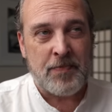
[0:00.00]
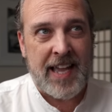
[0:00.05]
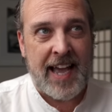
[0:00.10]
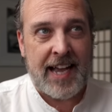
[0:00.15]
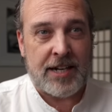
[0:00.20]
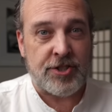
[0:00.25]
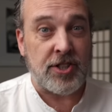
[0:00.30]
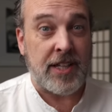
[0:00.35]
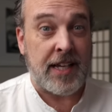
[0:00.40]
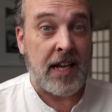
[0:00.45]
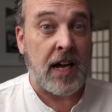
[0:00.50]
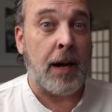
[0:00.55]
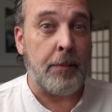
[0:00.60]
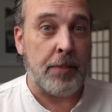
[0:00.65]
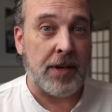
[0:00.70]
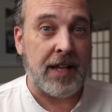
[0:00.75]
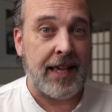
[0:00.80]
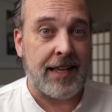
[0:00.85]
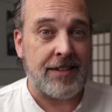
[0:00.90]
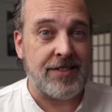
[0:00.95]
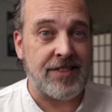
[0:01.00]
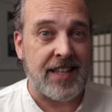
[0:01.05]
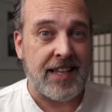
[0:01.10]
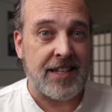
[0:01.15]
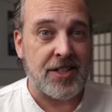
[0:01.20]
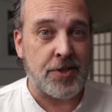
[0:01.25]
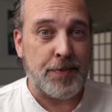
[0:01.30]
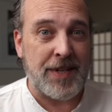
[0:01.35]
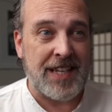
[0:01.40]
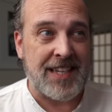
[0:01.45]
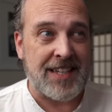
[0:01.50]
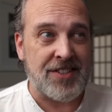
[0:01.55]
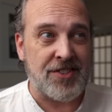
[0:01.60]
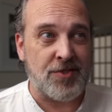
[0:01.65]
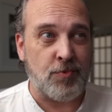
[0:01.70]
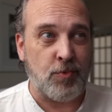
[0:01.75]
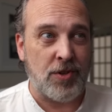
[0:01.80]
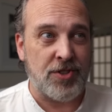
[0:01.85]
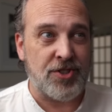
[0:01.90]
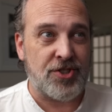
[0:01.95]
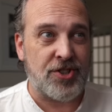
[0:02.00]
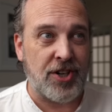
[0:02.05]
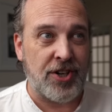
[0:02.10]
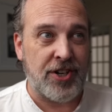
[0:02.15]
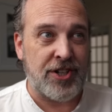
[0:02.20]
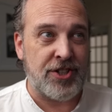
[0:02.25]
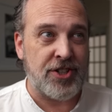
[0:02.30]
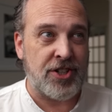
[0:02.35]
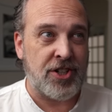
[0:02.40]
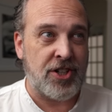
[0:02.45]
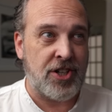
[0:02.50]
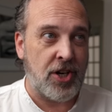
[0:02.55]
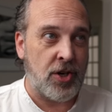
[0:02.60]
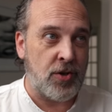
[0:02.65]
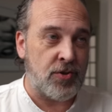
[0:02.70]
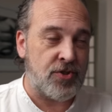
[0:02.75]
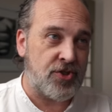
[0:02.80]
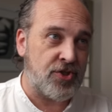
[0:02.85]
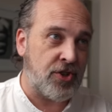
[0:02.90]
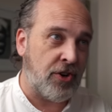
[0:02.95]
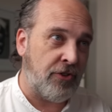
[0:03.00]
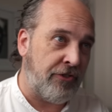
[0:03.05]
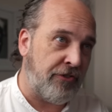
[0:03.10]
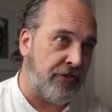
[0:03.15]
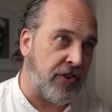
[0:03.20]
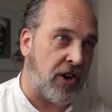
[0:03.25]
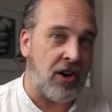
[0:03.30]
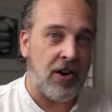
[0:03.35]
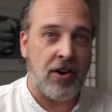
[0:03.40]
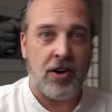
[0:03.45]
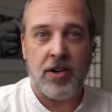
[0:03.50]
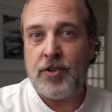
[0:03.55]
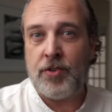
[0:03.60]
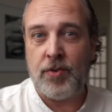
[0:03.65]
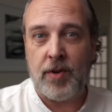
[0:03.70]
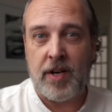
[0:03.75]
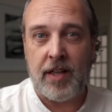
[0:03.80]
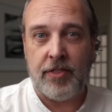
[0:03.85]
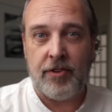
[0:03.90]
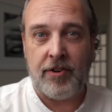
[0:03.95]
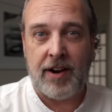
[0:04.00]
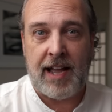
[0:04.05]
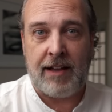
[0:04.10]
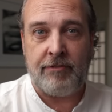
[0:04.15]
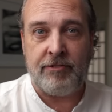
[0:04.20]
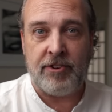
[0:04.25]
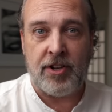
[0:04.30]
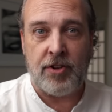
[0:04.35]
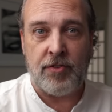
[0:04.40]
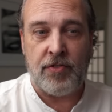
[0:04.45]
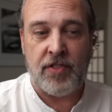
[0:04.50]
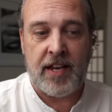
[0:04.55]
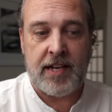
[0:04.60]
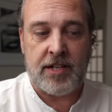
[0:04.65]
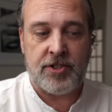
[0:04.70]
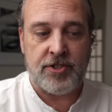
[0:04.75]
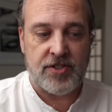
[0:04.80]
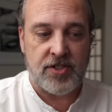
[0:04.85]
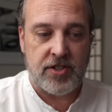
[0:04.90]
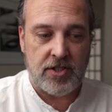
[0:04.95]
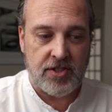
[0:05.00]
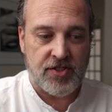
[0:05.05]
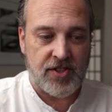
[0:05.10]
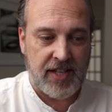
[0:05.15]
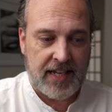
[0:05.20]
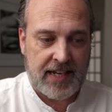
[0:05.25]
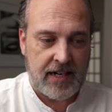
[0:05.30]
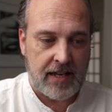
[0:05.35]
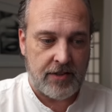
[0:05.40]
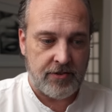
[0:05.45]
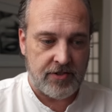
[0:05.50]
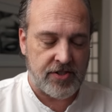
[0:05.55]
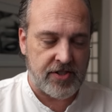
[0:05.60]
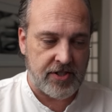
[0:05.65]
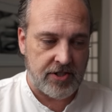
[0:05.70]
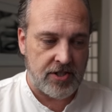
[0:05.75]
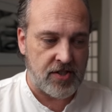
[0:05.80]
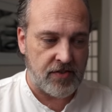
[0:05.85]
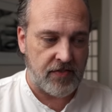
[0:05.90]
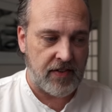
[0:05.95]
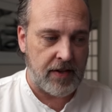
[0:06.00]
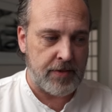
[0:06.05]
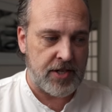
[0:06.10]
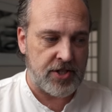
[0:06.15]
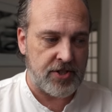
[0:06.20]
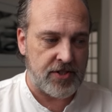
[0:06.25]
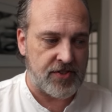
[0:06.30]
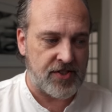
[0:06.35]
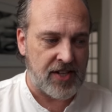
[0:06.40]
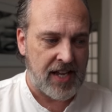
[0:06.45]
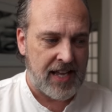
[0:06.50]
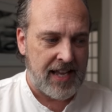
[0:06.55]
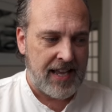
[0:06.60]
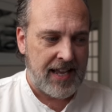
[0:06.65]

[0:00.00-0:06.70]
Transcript: actually complicates things because we're starting to go so far onto another avenue that it just looks like another series of images.